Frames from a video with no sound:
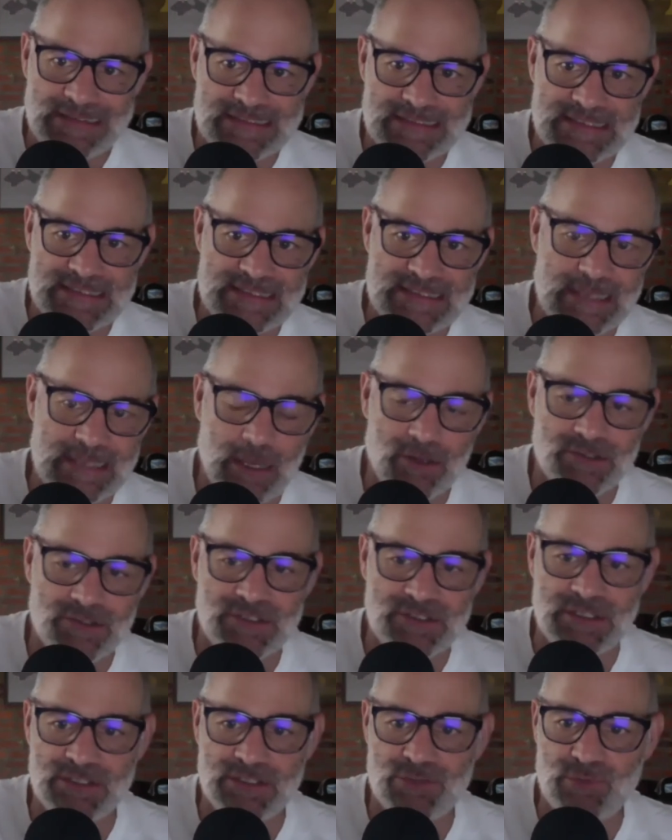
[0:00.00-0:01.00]
sales,
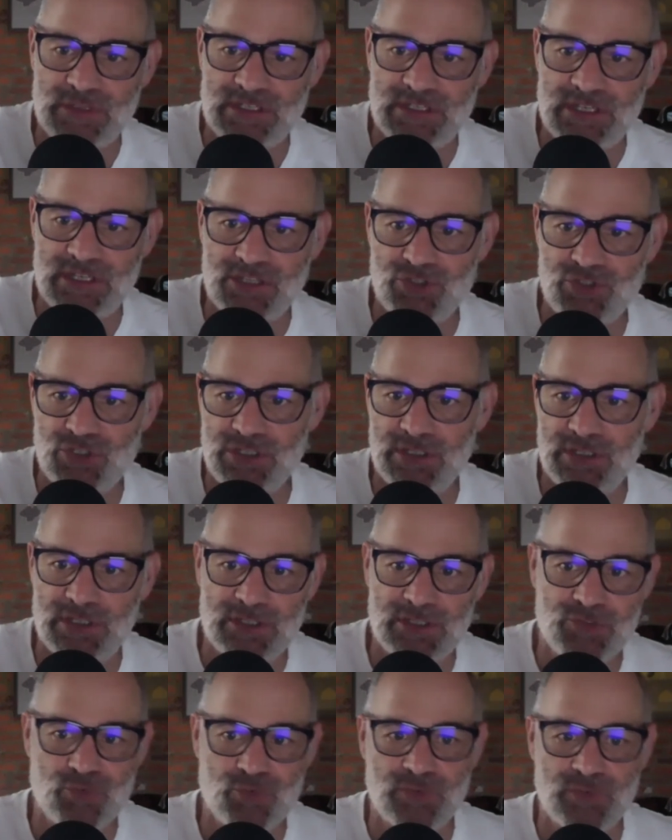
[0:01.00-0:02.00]
it's retention, it's
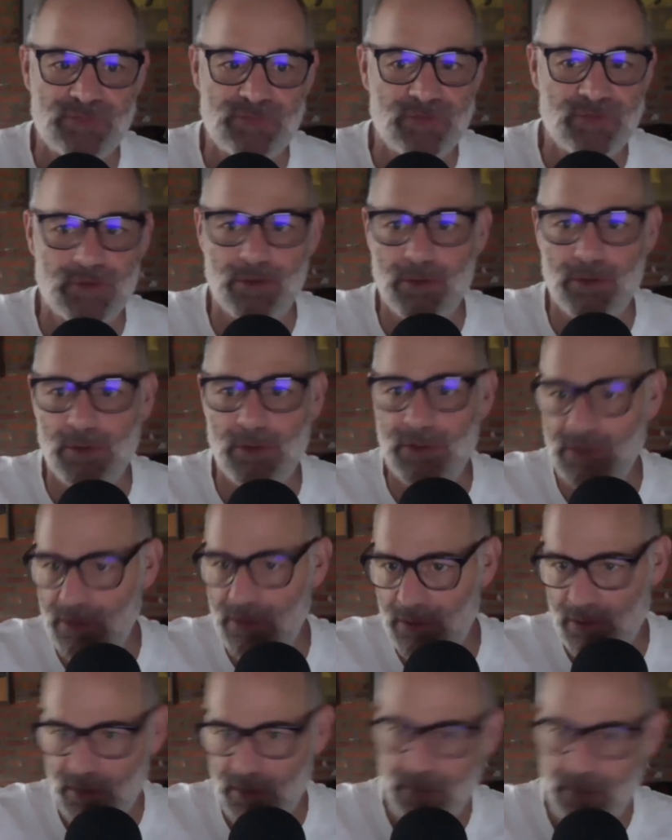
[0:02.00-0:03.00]
referral,
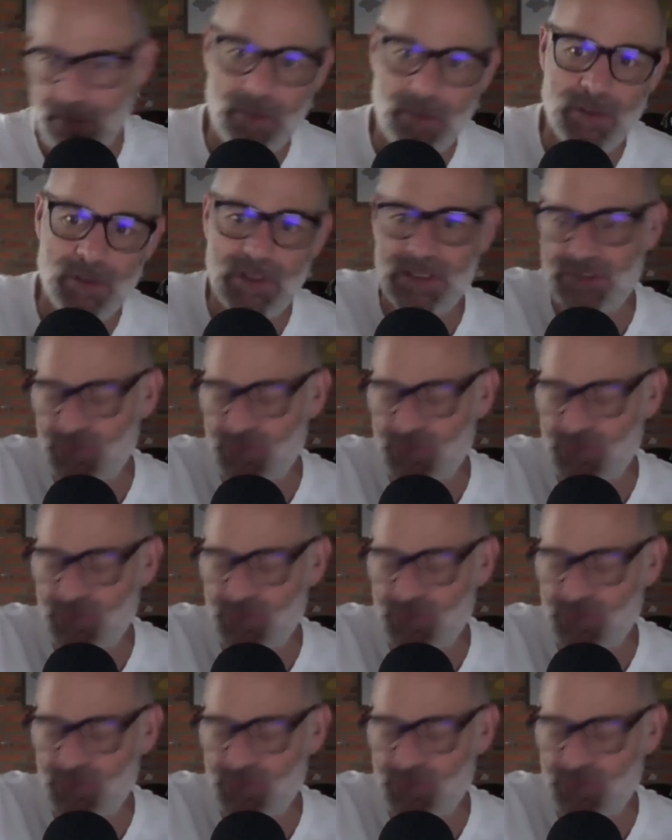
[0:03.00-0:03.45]
it's